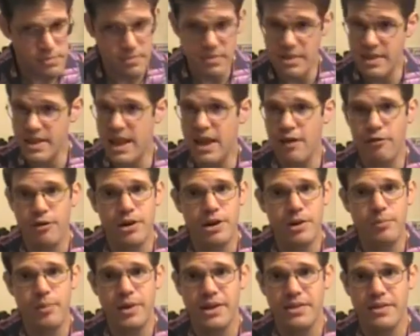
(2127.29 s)
You're never
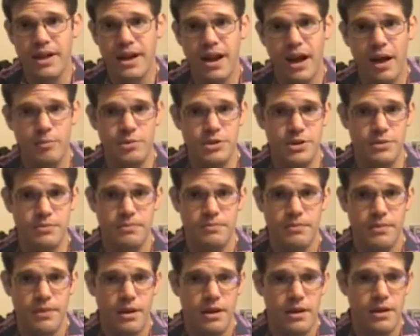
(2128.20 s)
going to pick that option
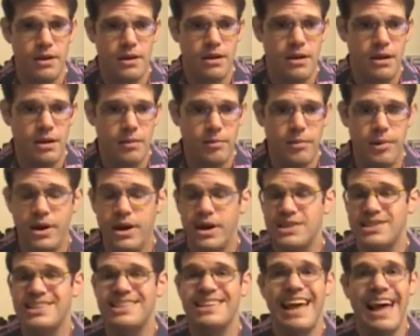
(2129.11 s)

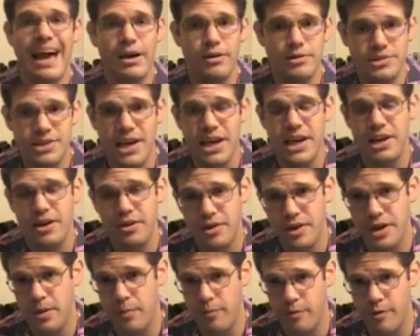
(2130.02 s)
because it's outside of your
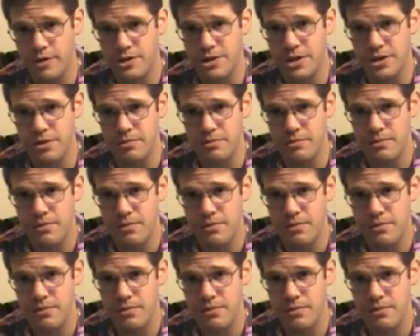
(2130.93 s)
comfort zone.